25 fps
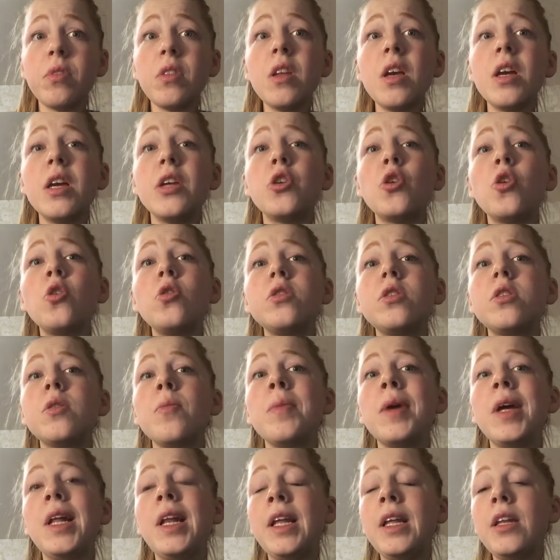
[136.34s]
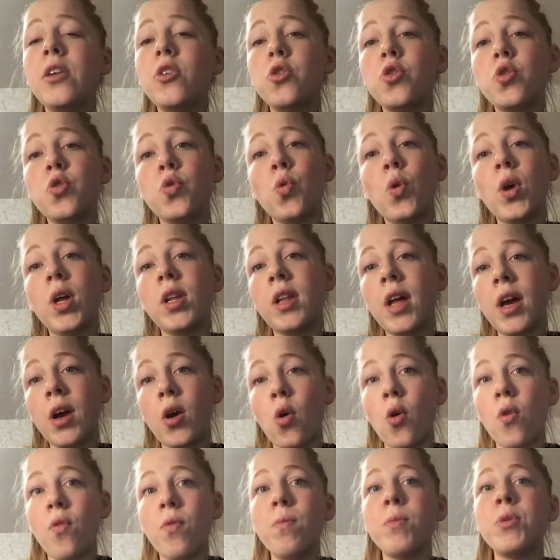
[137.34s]
It also may lead to a
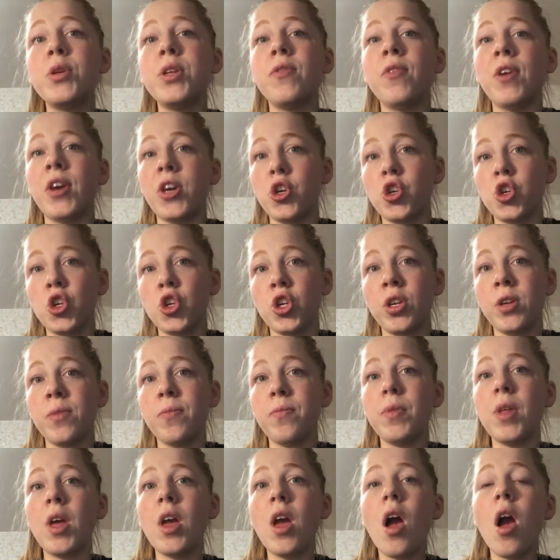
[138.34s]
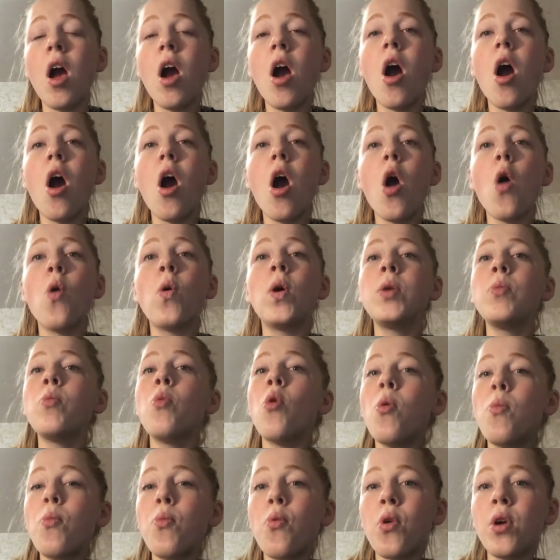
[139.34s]
lack of motivation. One
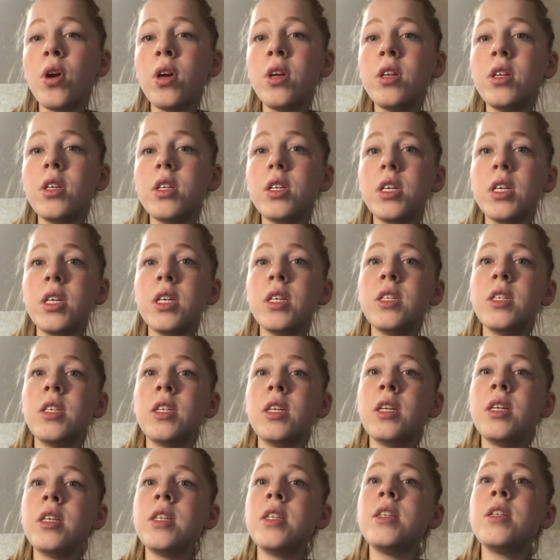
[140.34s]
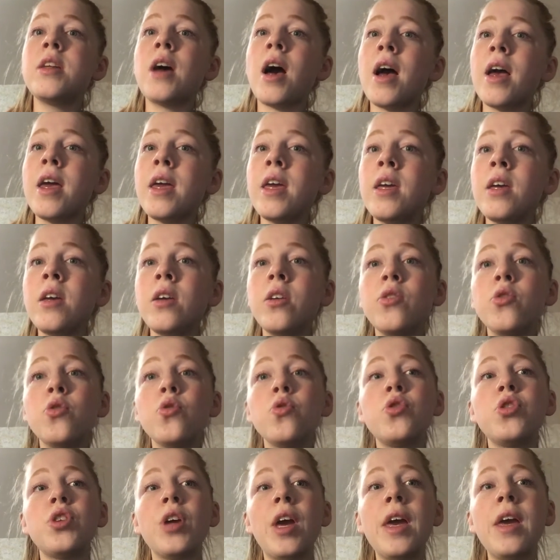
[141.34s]
more point is in denying to
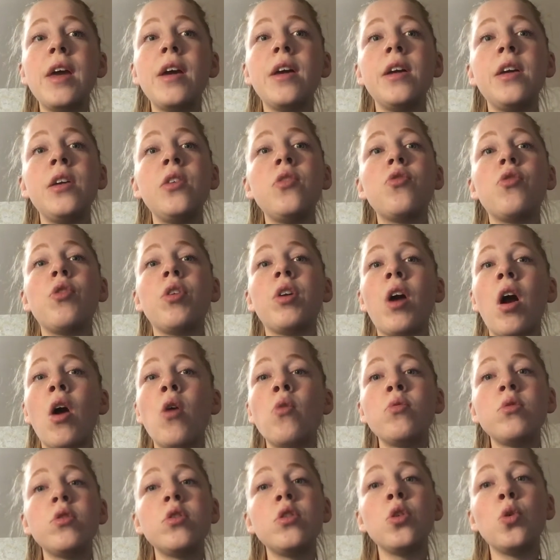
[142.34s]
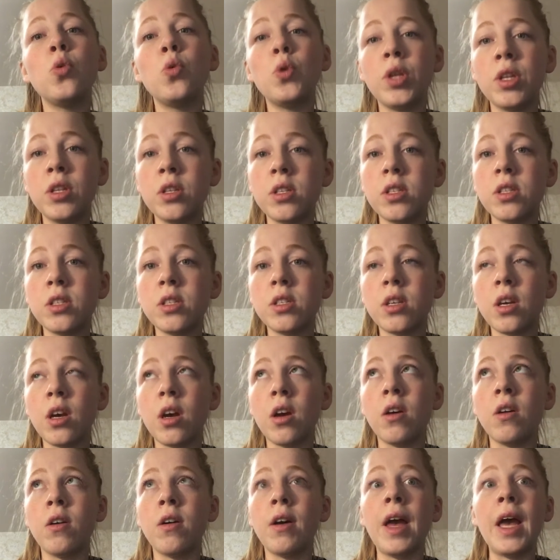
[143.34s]
take into account students'
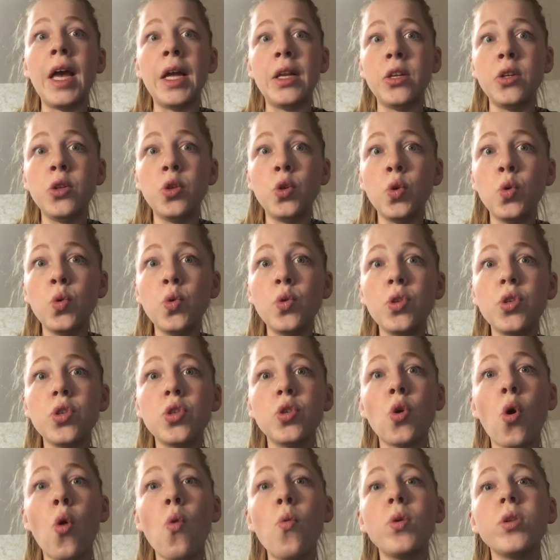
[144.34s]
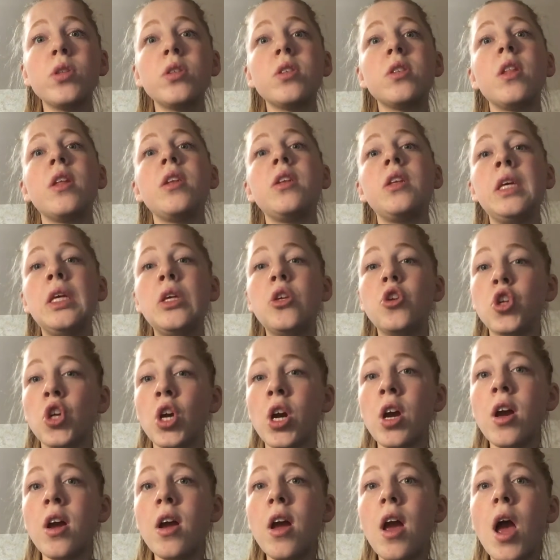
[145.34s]
attitudes towards the
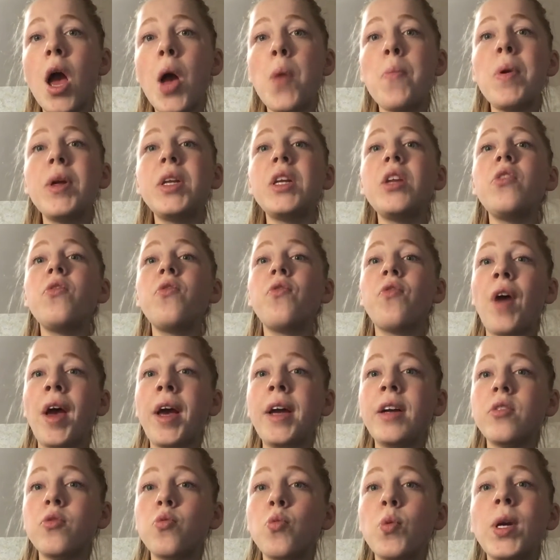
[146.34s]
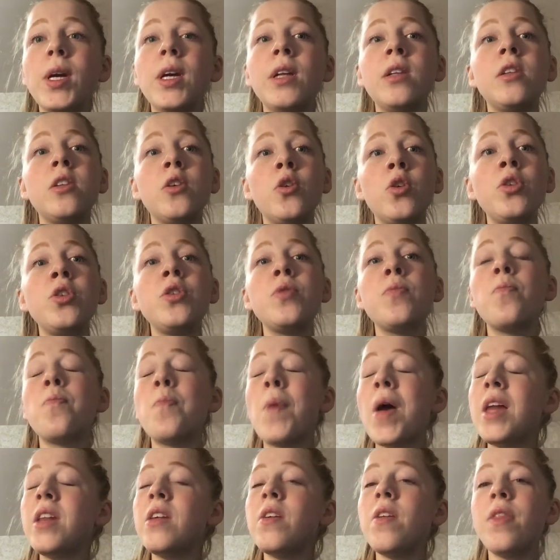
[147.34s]
teacher, but in fact we can learn
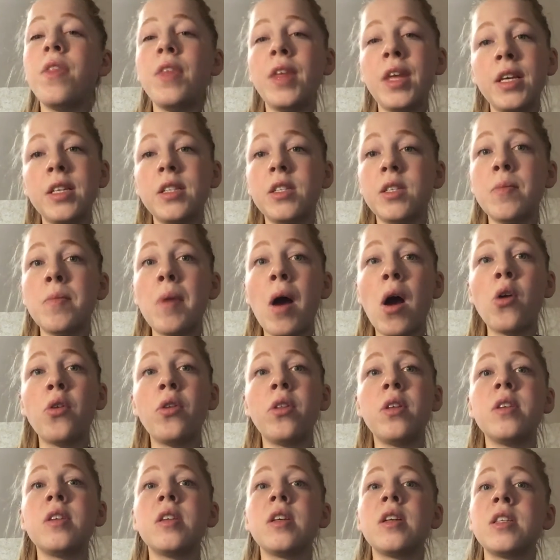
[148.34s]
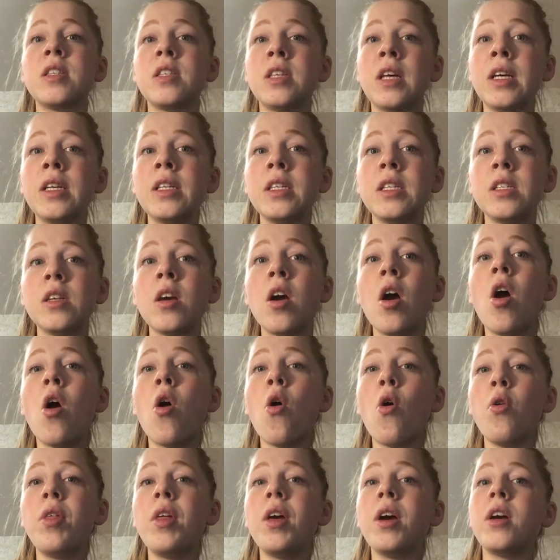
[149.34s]
many things about the success
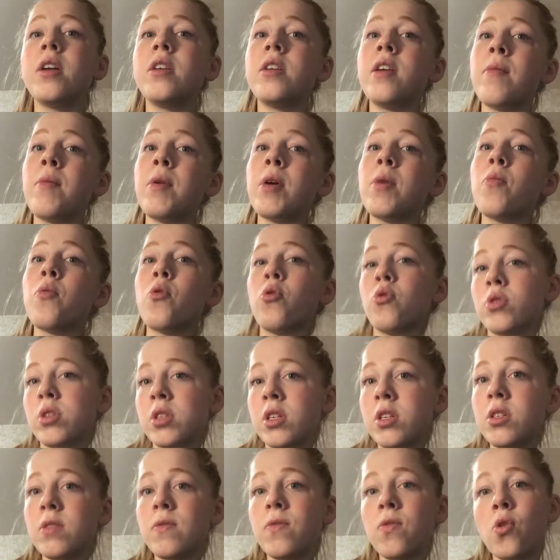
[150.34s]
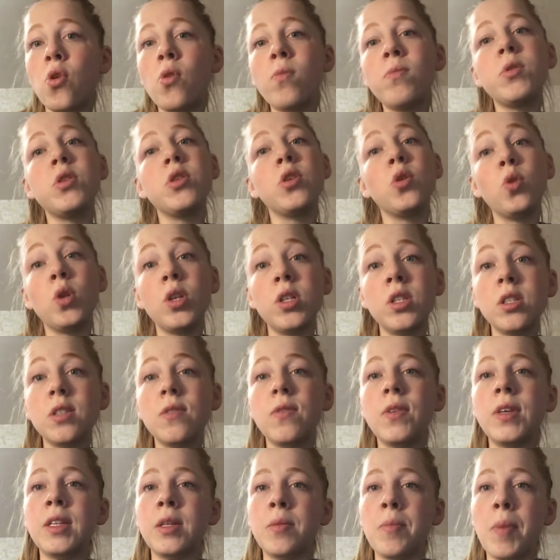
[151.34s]
of the academic process from students'
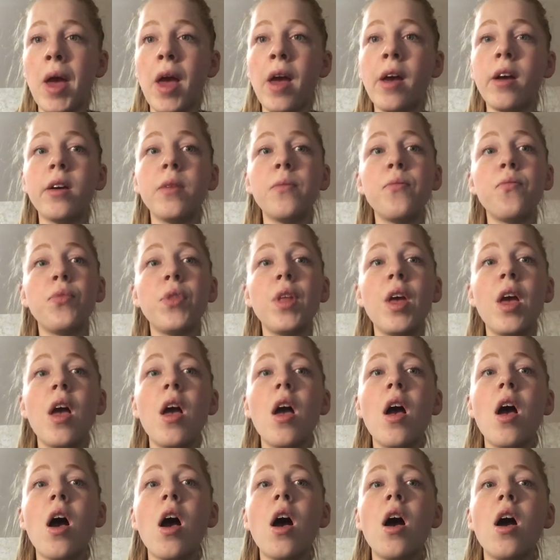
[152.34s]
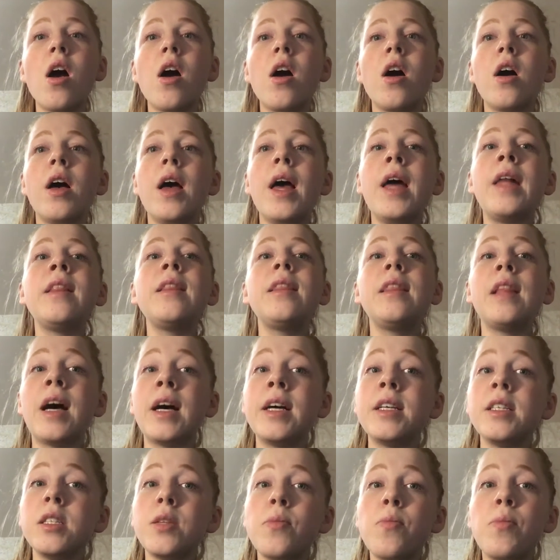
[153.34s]
feedback. And
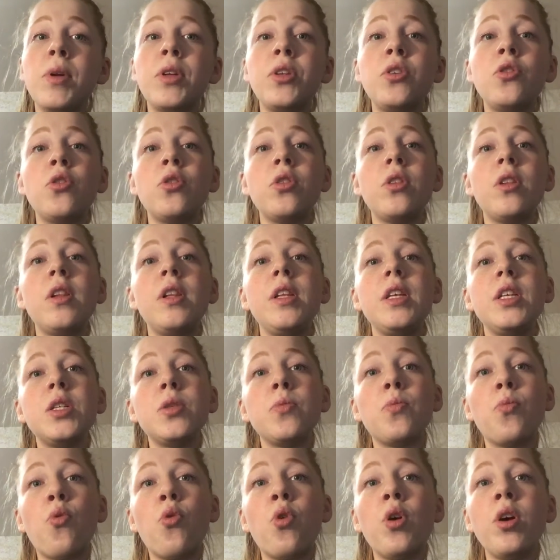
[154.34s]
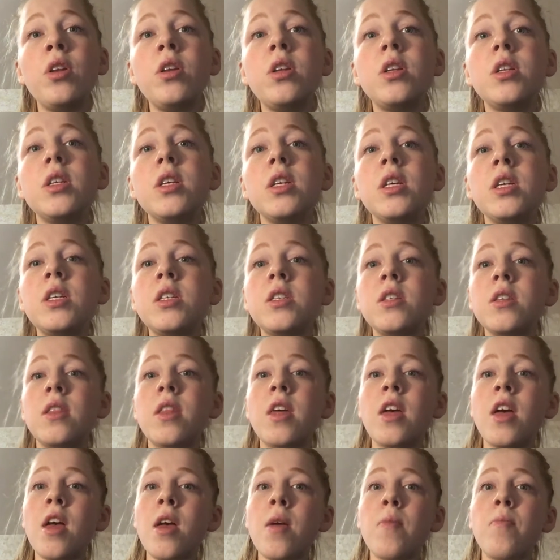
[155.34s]
last but not the least point is
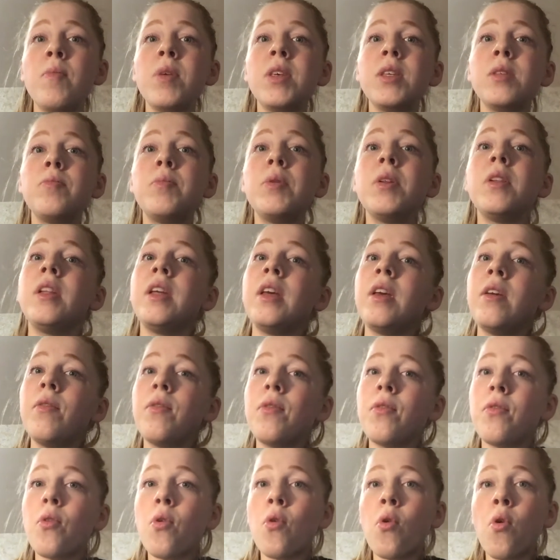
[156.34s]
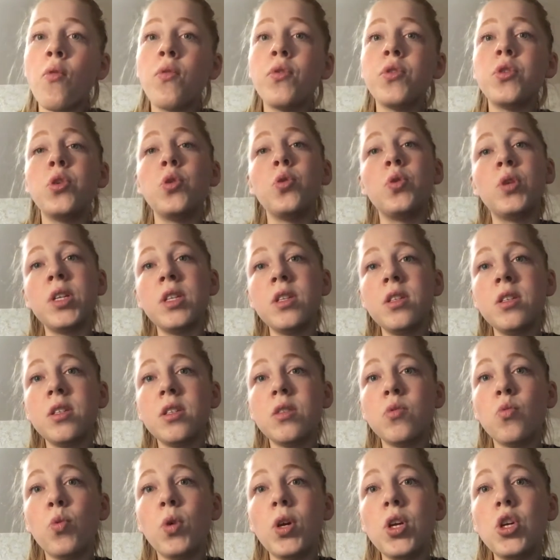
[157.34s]
the misbelief of
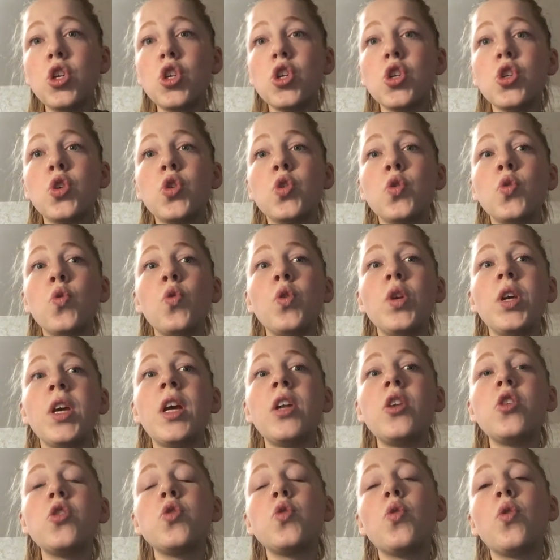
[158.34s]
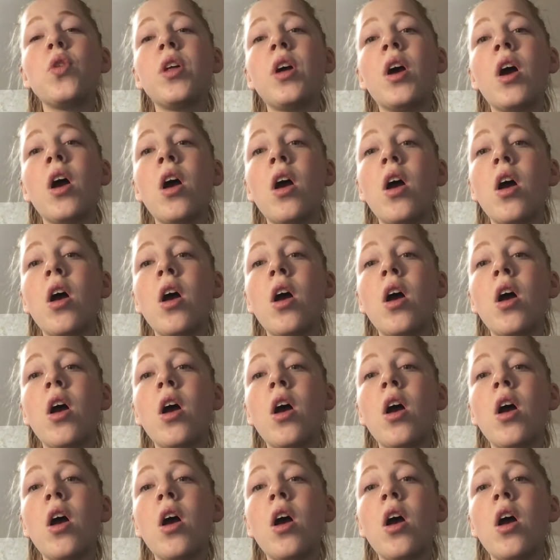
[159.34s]
students' wish to get to the